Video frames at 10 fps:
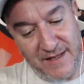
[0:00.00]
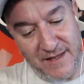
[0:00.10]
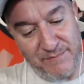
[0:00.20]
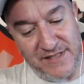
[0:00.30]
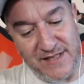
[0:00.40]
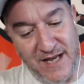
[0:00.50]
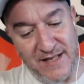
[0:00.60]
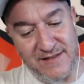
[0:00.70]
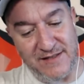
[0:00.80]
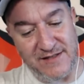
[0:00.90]
Besides
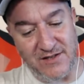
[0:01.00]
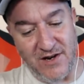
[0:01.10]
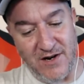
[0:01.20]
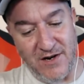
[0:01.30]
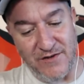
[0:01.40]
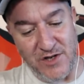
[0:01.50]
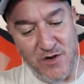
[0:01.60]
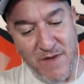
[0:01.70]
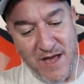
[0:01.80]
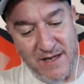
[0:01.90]
the cigar that you
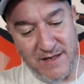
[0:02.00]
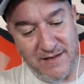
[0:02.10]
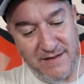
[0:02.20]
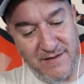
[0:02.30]
make,